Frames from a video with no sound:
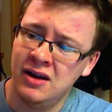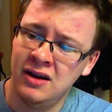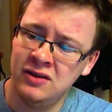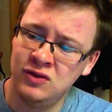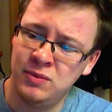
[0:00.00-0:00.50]

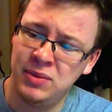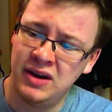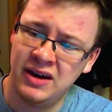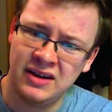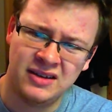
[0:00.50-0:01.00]
you
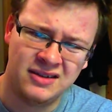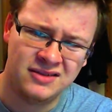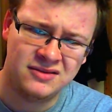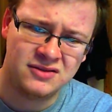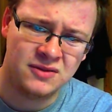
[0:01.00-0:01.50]
apply
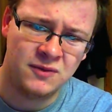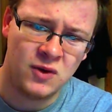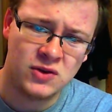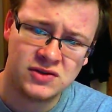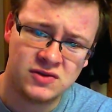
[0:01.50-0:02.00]
some
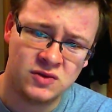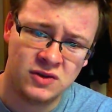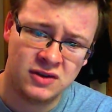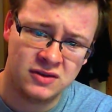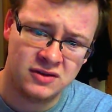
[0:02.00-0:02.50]
force to
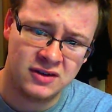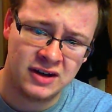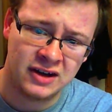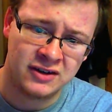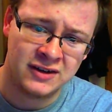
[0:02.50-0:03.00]
the
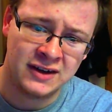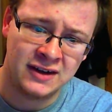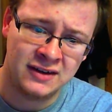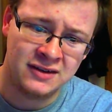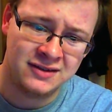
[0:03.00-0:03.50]
clicker thing,
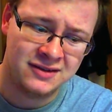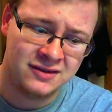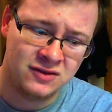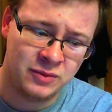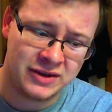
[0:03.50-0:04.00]
and
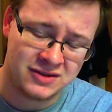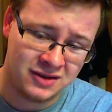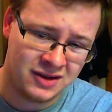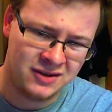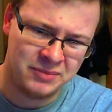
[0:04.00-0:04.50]
you basically
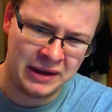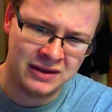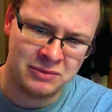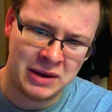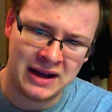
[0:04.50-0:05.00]
kind of bend
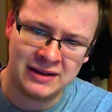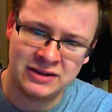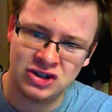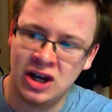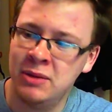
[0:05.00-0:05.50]
it back into
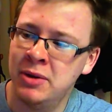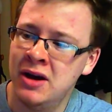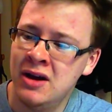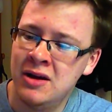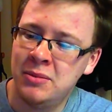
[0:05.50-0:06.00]
shape.
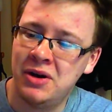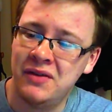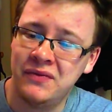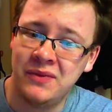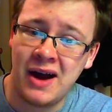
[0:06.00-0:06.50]

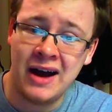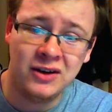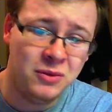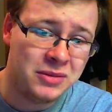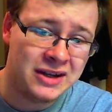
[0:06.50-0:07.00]
But I
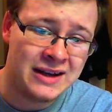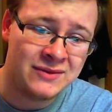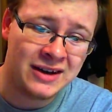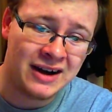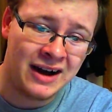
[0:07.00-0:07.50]
don't believe
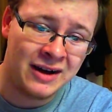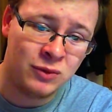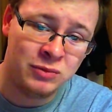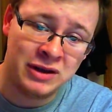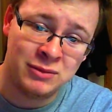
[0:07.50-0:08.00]
that I
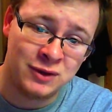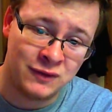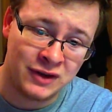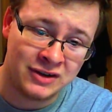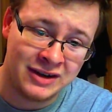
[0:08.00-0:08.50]
will be able to
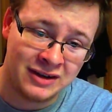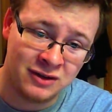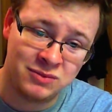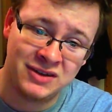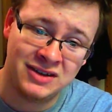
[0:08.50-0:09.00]
figure that out,
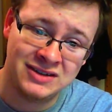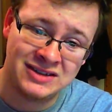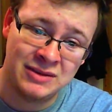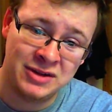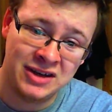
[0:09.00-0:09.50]
because
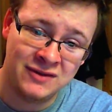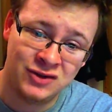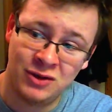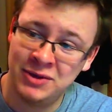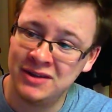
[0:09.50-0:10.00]
I mean, even
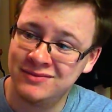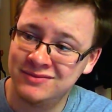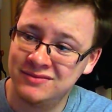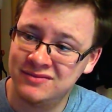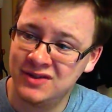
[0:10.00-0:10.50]
though I'm not
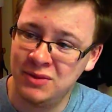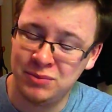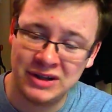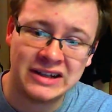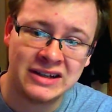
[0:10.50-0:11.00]

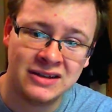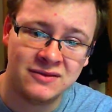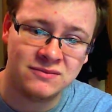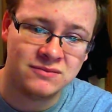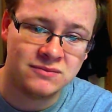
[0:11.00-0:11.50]
completely
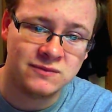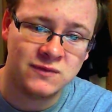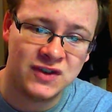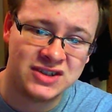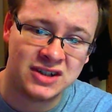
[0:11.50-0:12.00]

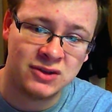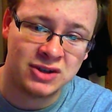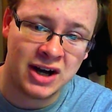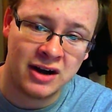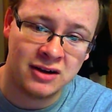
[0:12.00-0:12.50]
physically
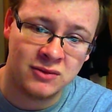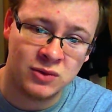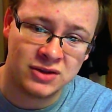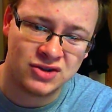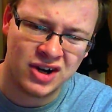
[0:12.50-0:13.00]
retarded
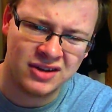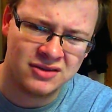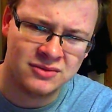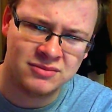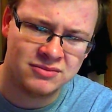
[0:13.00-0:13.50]
with trying
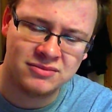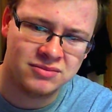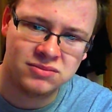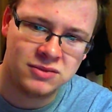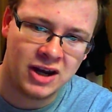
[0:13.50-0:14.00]
to
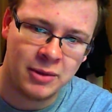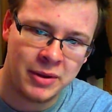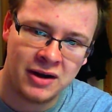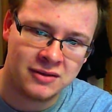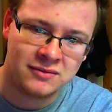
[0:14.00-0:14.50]
take
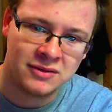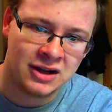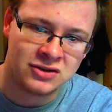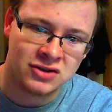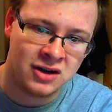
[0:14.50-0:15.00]
apart
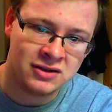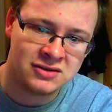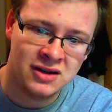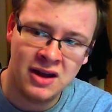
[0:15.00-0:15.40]
electronics,